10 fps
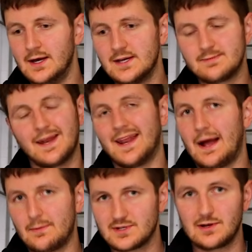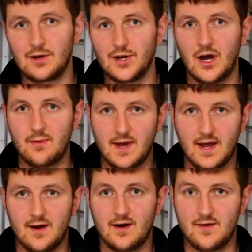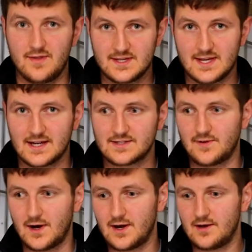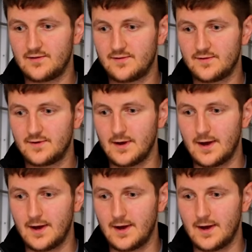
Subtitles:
It's been an absolute nightmare on this X5.